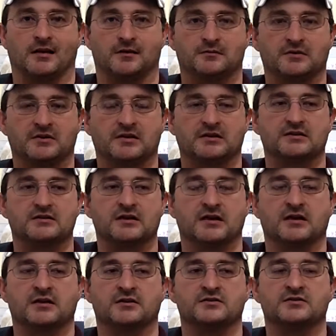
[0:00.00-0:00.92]
I'm going to
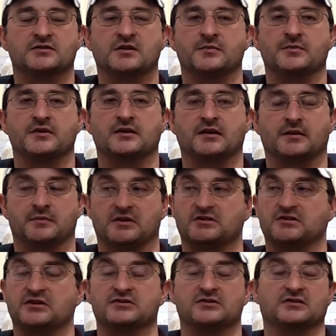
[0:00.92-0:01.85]
change something. I'm
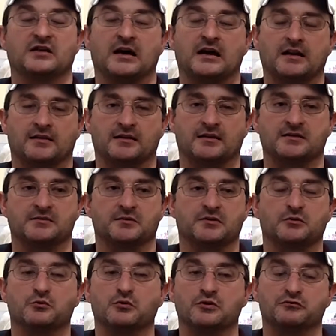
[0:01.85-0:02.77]
going to change a lot of things.
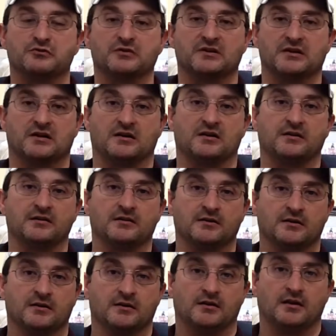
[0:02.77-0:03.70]
I'm going to work really
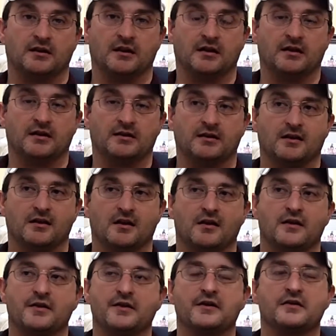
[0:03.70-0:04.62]
hard, and
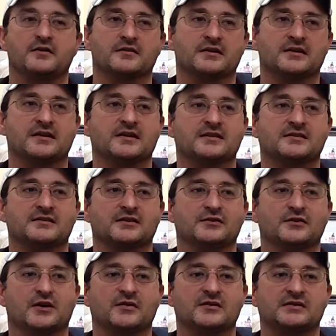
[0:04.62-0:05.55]
they're the kids
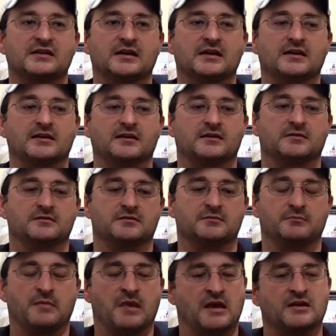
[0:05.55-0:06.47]
that you always say,
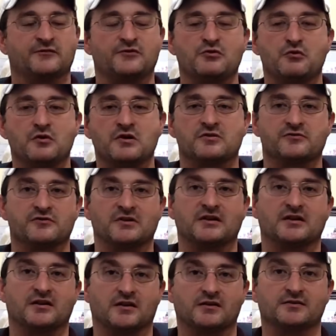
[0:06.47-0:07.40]
man, if you work
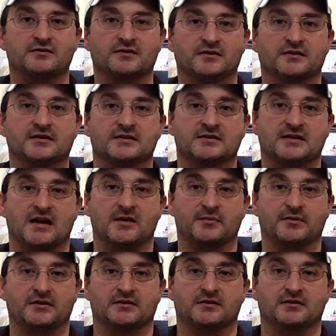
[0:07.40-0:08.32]
really hard, good things
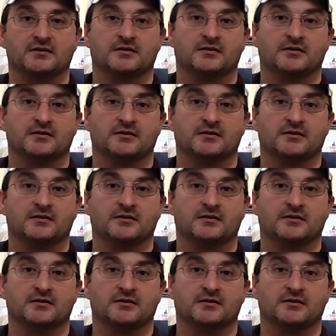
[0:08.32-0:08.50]
happen.